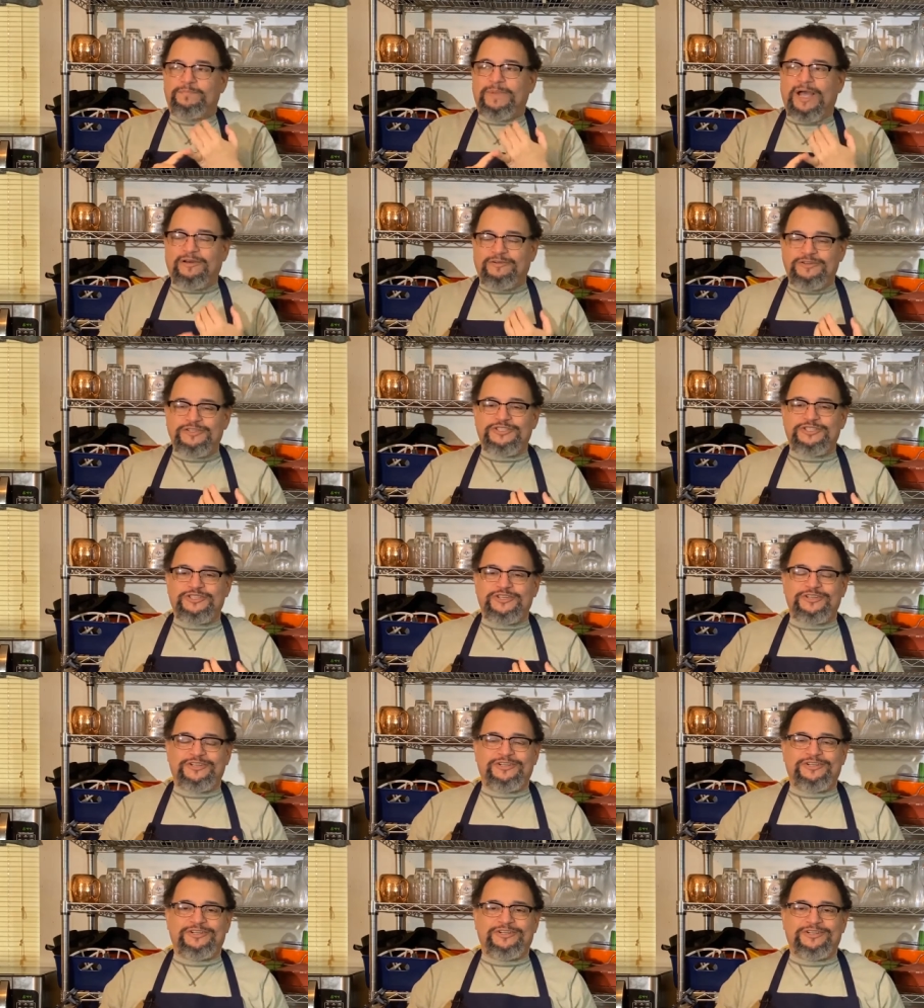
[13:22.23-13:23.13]
powdered
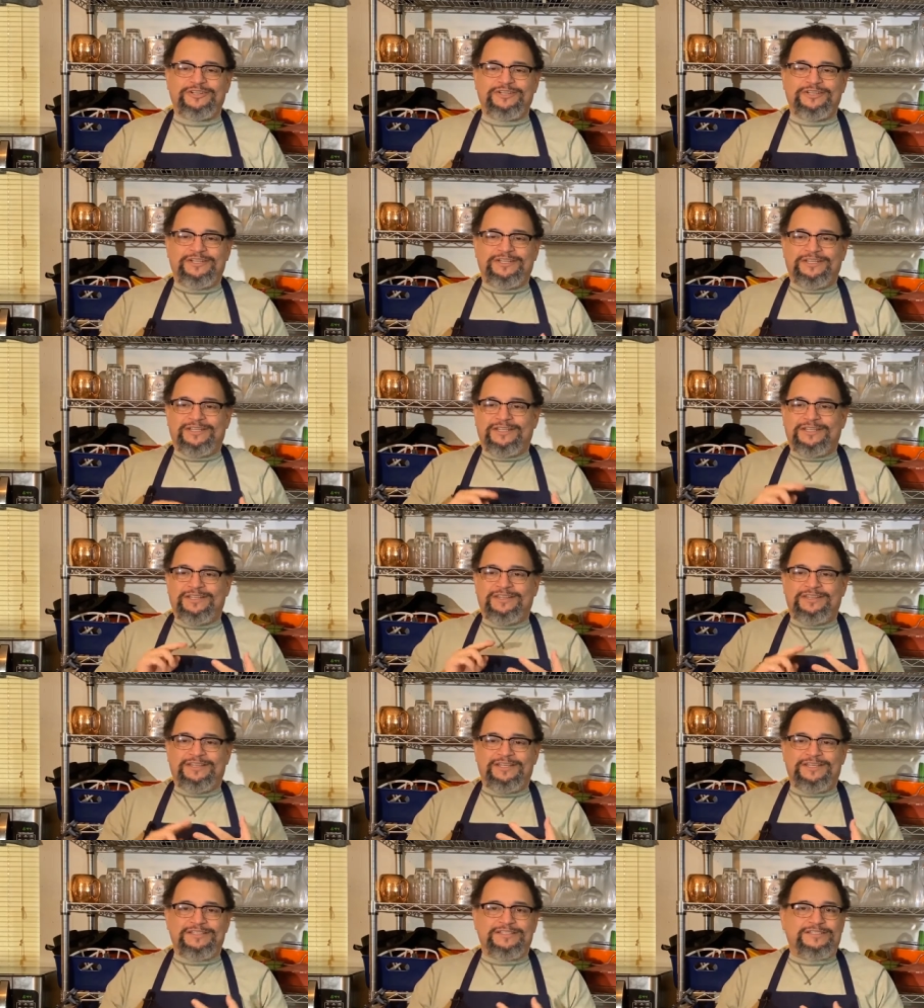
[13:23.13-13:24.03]
sugar,
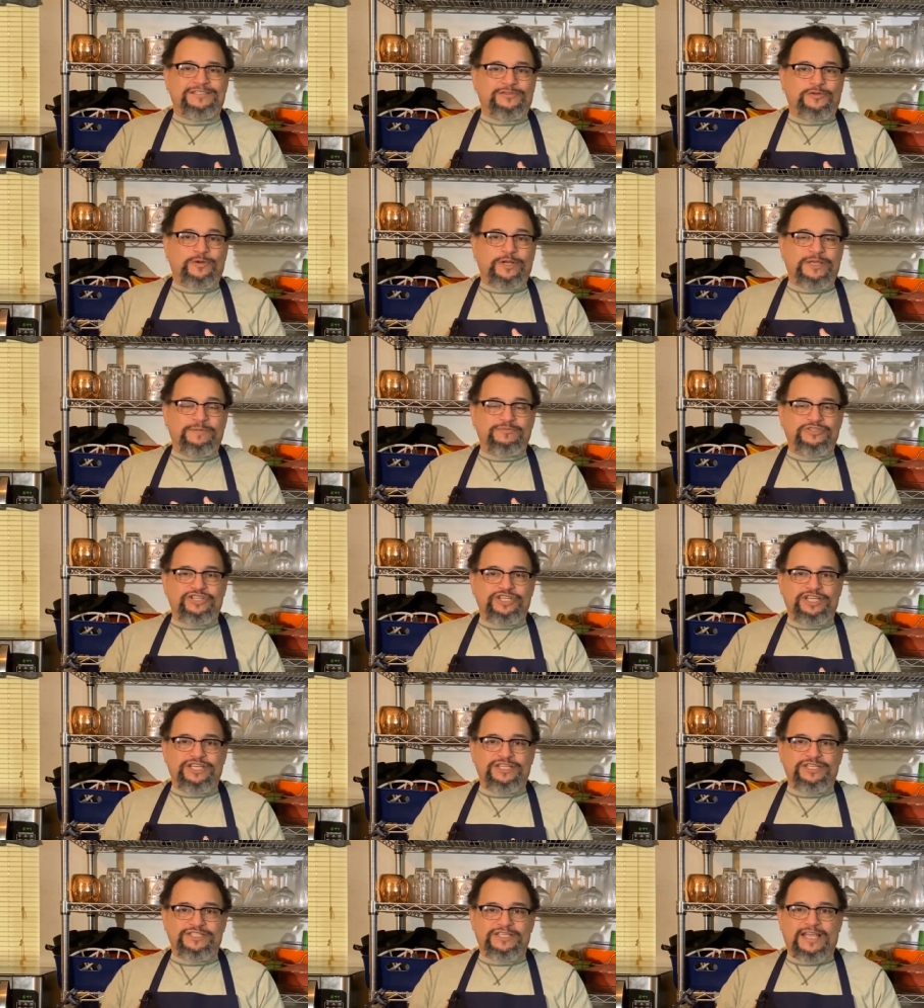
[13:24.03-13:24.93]
the cream
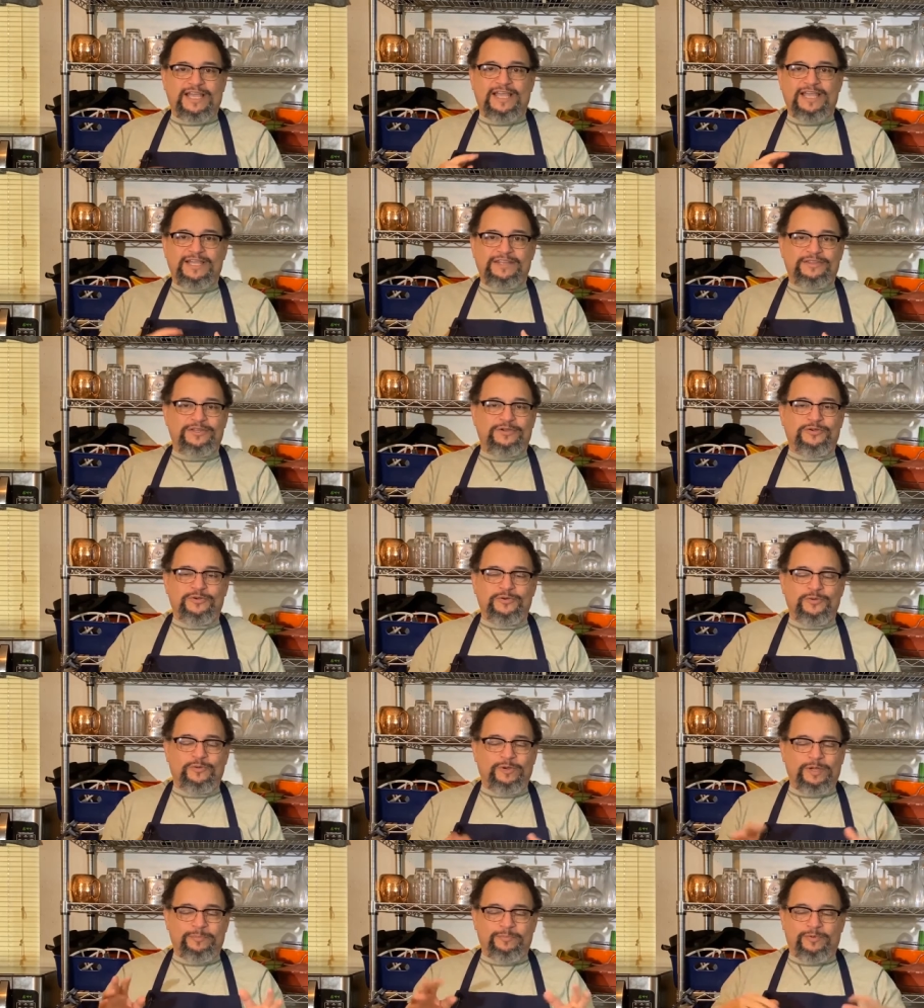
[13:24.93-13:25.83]
cheese, and the
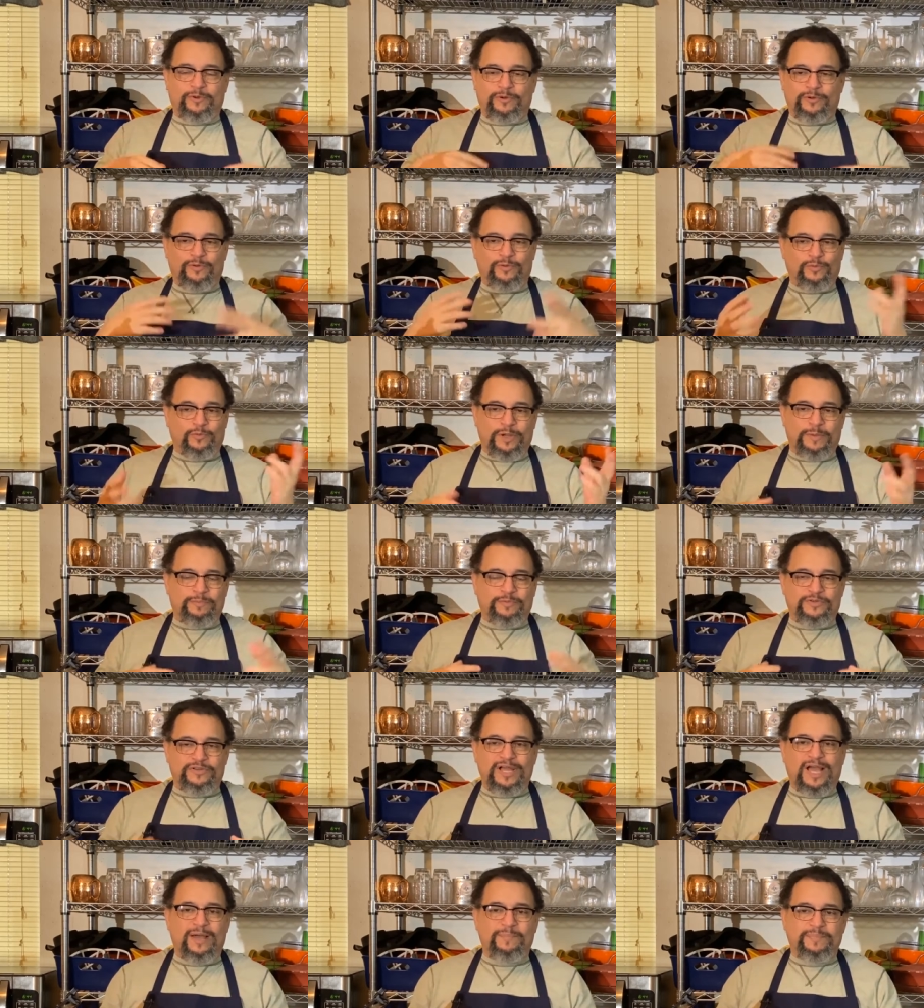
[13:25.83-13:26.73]
Cool Whip or
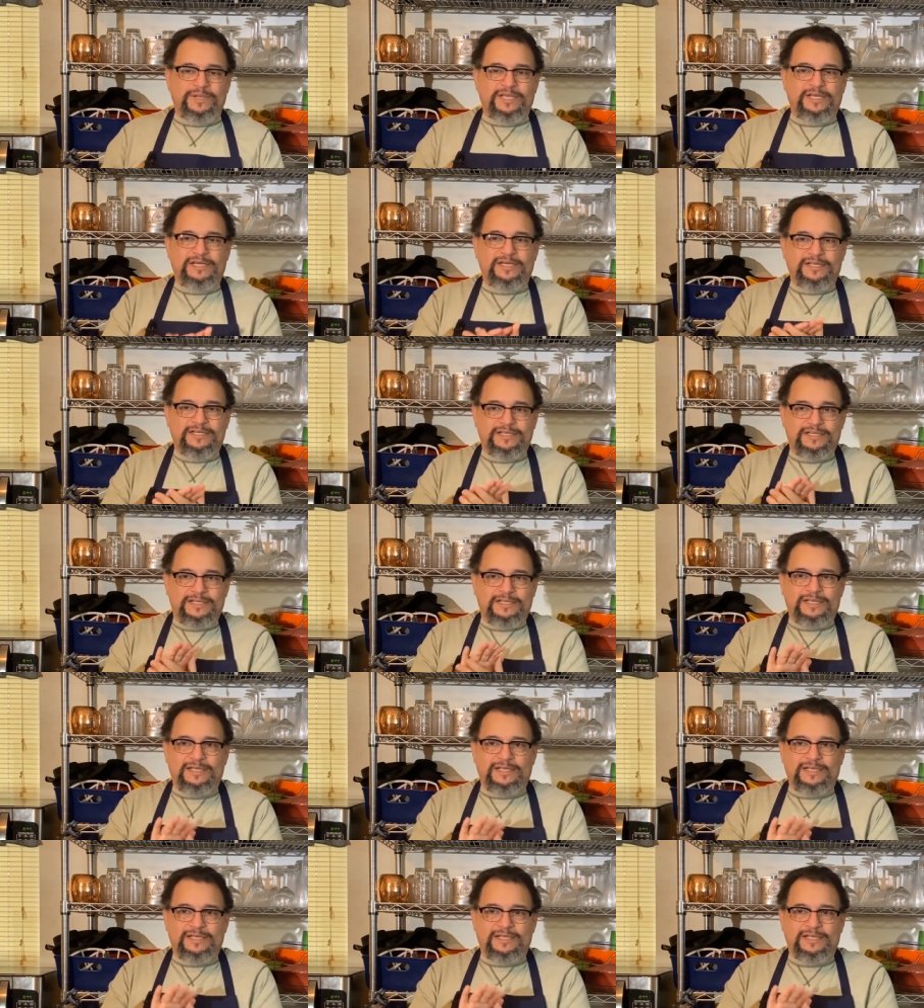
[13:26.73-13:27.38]
whipped topping,